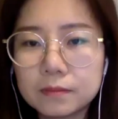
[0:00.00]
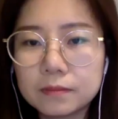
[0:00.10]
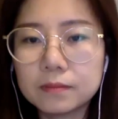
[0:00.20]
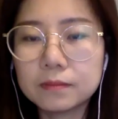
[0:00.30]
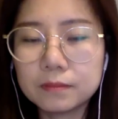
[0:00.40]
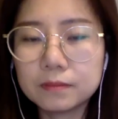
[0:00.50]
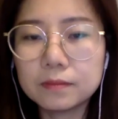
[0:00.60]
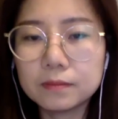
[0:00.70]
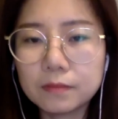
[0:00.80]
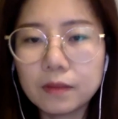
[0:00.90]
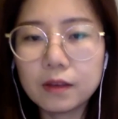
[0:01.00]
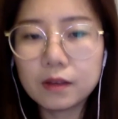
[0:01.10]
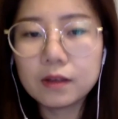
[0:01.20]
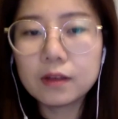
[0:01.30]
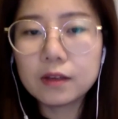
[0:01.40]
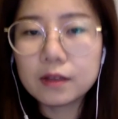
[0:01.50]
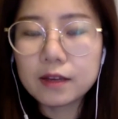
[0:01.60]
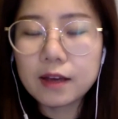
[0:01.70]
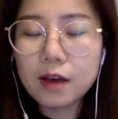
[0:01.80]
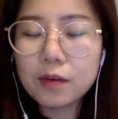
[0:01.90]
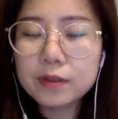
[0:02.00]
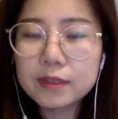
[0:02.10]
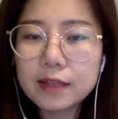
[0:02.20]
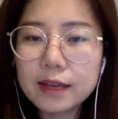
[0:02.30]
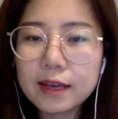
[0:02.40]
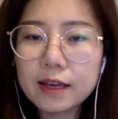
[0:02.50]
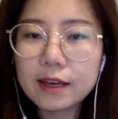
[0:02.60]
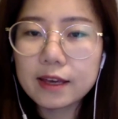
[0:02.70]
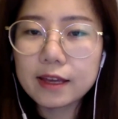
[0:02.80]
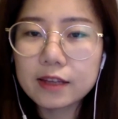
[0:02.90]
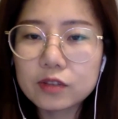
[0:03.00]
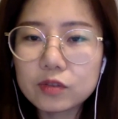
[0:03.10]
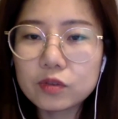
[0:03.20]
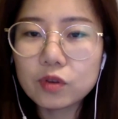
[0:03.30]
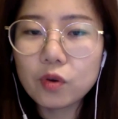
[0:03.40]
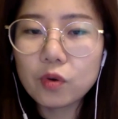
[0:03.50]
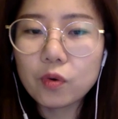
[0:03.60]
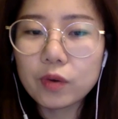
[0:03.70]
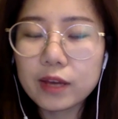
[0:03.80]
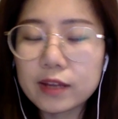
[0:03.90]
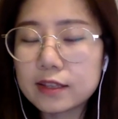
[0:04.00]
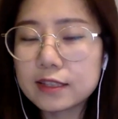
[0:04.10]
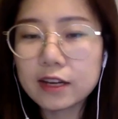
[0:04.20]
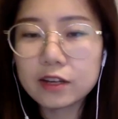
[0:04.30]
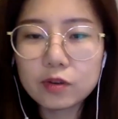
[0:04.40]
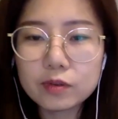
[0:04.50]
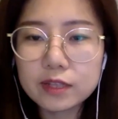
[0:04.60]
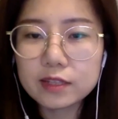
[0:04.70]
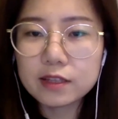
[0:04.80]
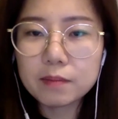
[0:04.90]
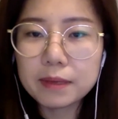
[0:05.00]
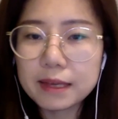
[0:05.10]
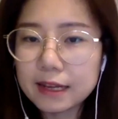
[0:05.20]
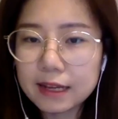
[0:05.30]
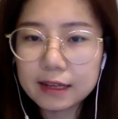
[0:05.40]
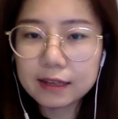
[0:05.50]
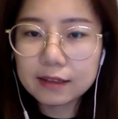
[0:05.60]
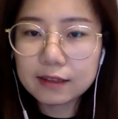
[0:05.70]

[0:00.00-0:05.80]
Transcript: mm-hmm. Yeah, how was it like getting the diagnosis in the beginning?